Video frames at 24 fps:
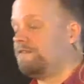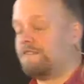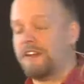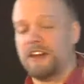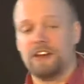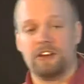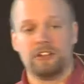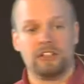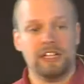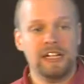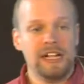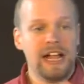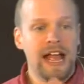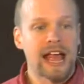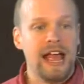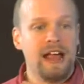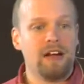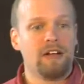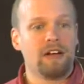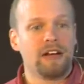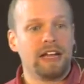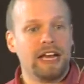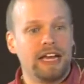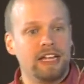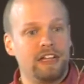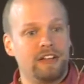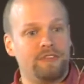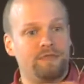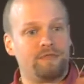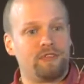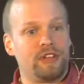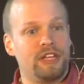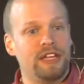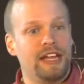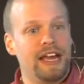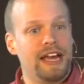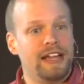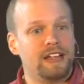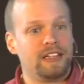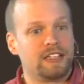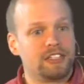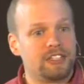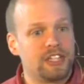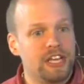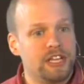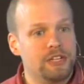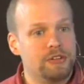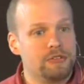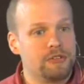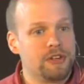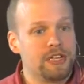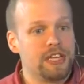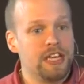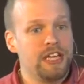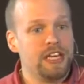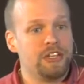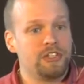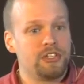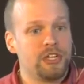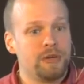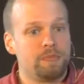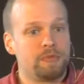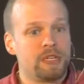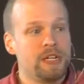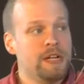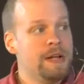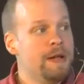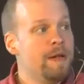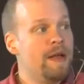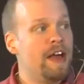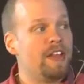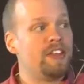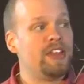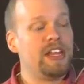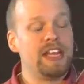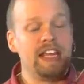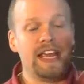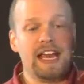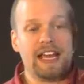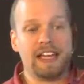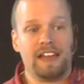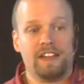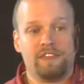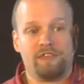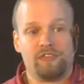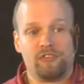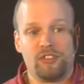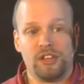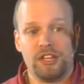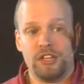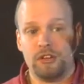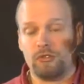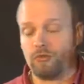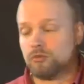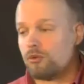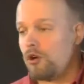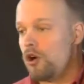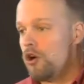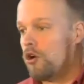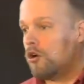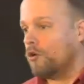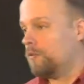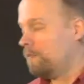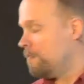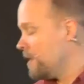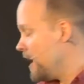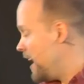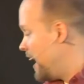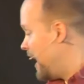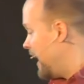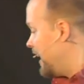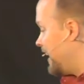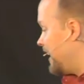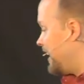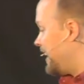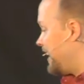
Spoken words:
failed, Herod had to flee to Alexandria, Egypt, and then he had to flee to Rome, and